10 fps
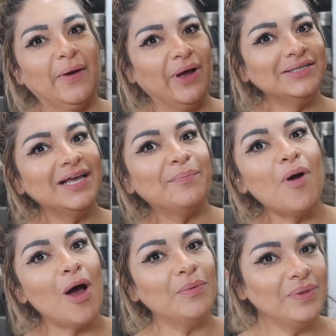I say
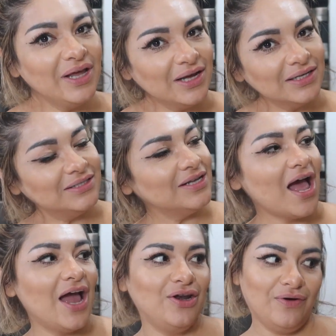probably because
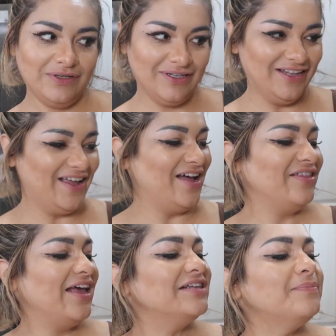I know it's not the
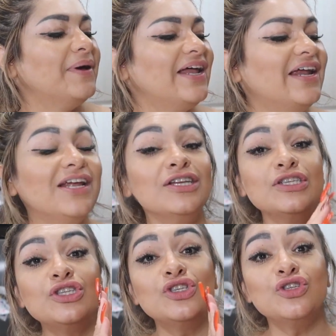healthiest, but it is
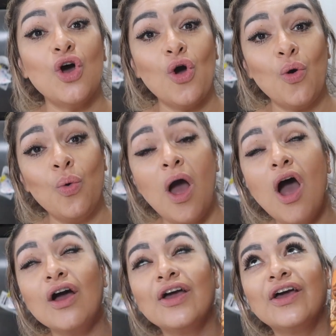so
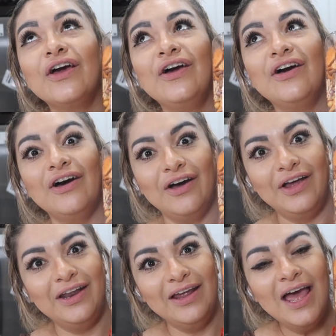
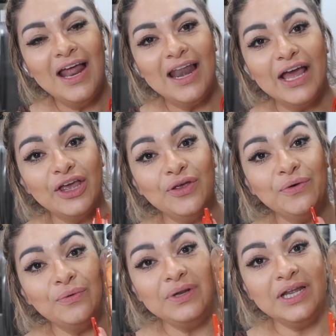good. Like,
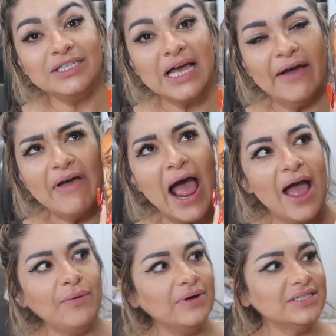you need to have,
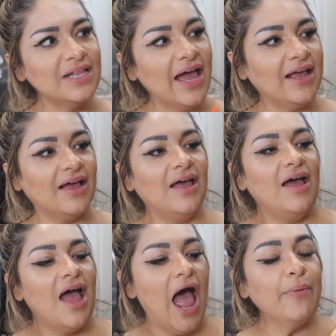I was like,
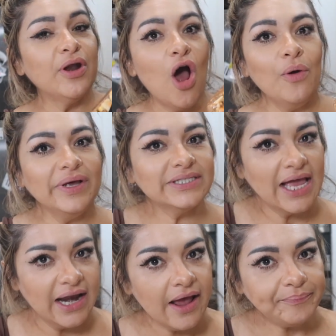I would always
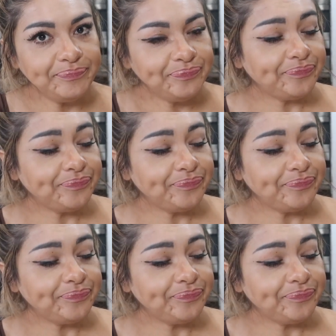get it,